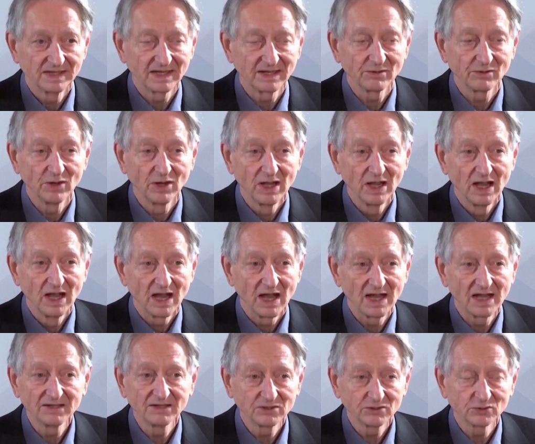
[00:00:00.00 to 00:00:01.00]
Now,
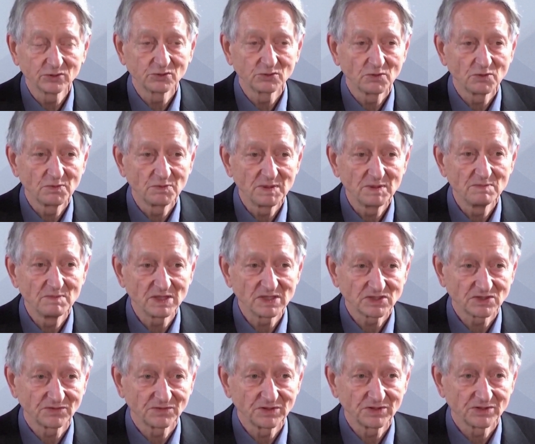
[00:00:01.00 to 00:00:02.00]
I thought it would be
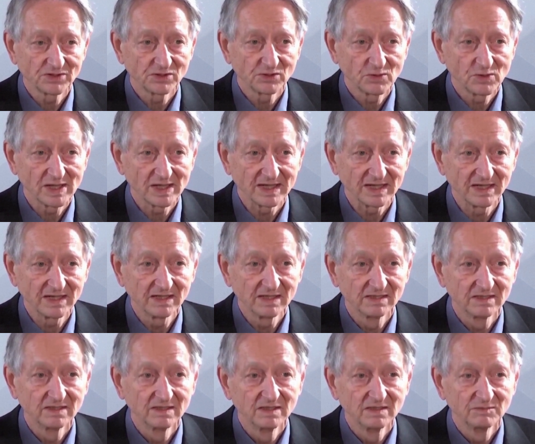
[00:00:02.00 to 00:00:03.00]
much further away,
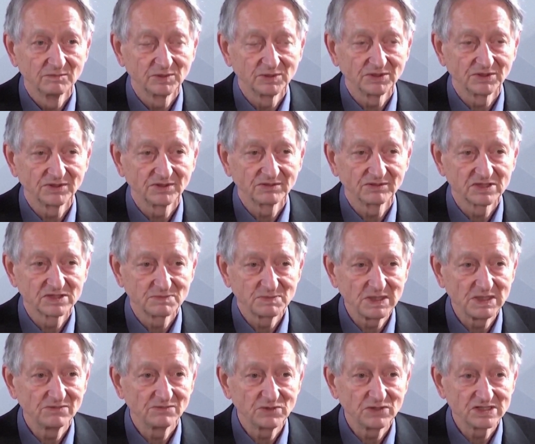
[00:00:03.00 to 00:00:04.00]
but the
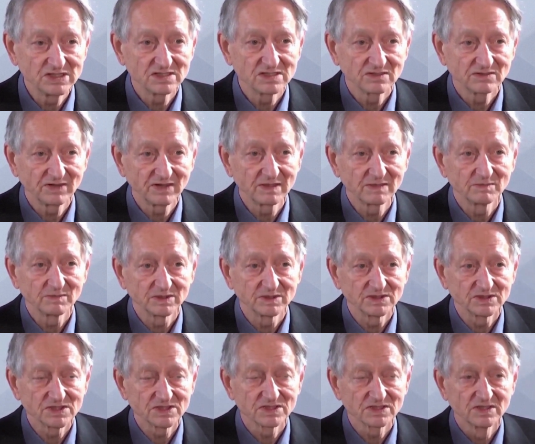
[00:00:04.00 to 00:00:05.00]
speed of recent
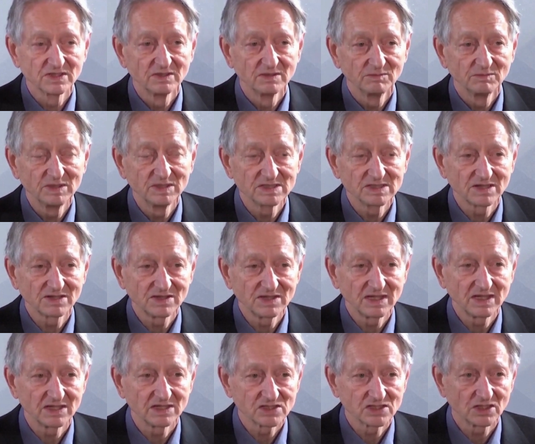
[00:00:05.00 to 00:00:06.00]
developments means I
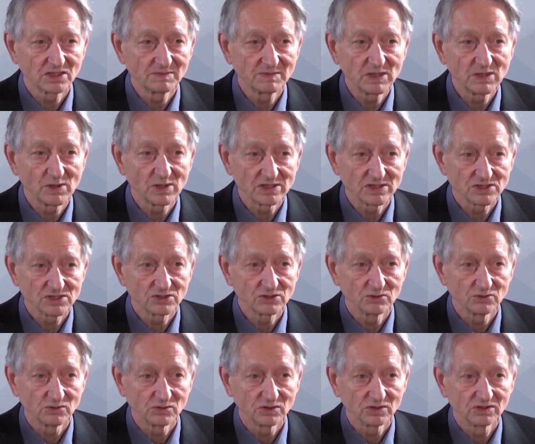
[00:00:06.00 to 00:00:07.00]
think it's going to be quite
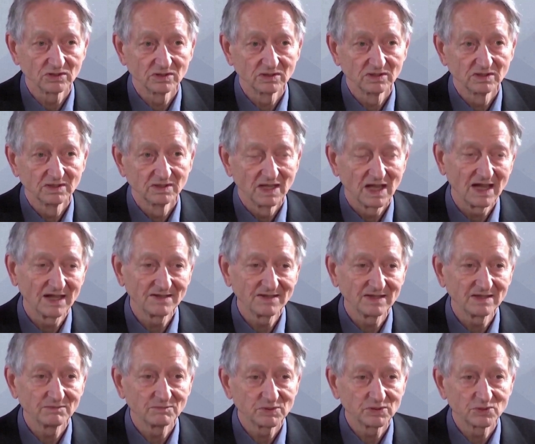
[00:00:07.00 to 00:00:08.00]
soon. I
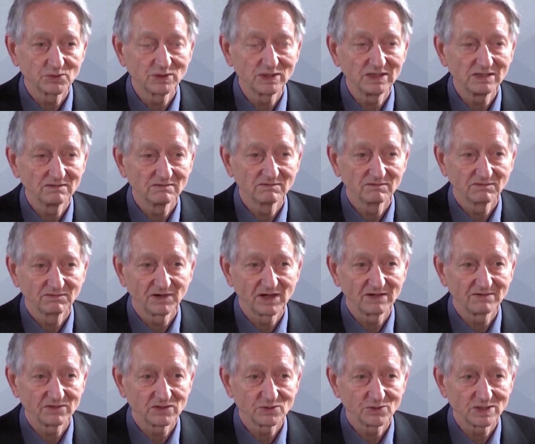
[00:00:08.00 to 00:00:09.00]
think between
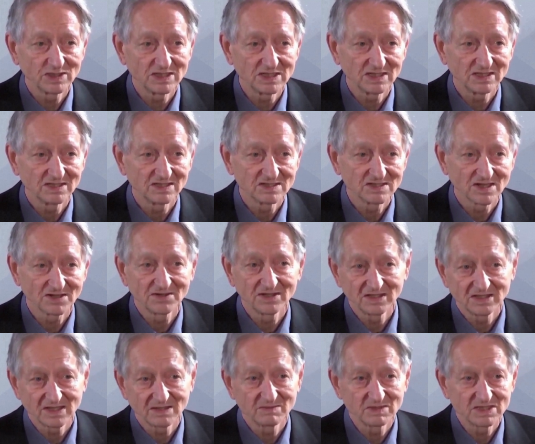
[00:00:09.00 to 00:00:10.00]
5 and 20 years, I
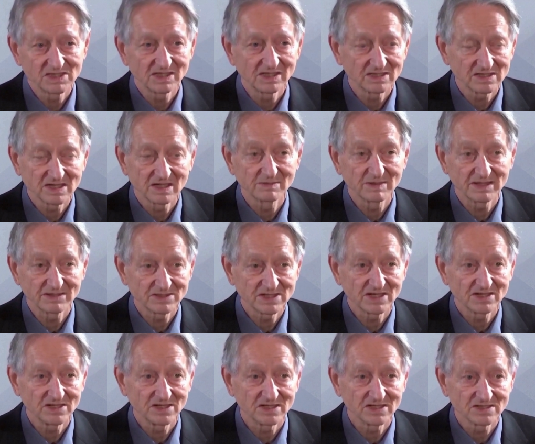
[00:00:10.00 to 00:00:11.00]
think Demis thinks in about
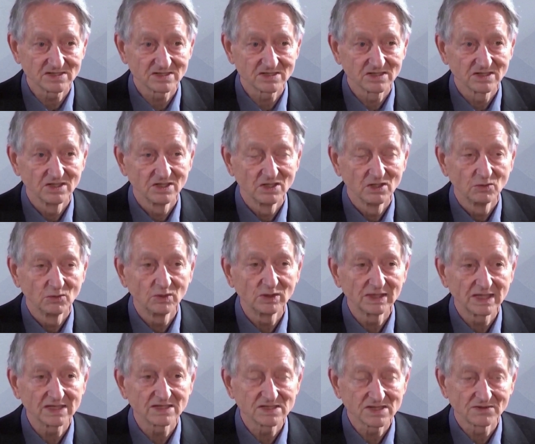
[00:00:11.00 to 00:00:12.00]
10 years,
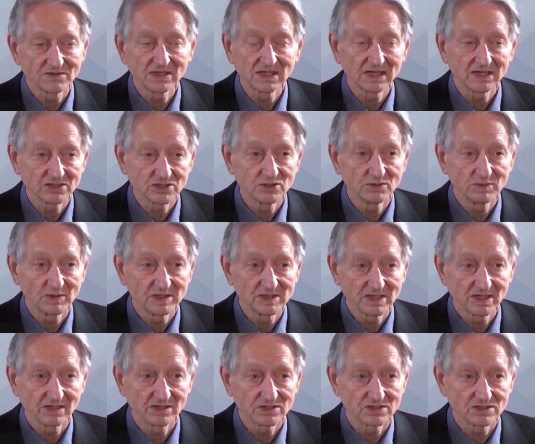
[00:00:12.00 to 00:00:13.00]
we'll get something like
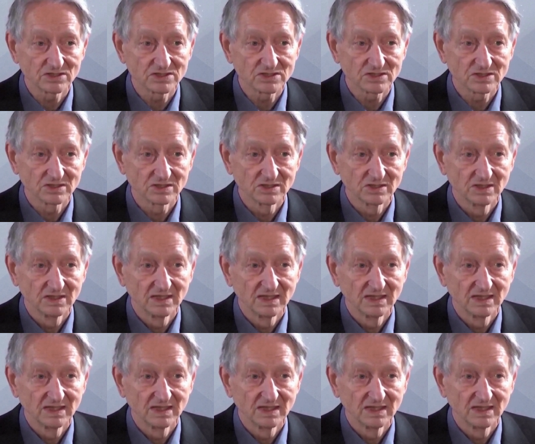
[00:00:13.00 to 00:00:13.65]
superintelligence.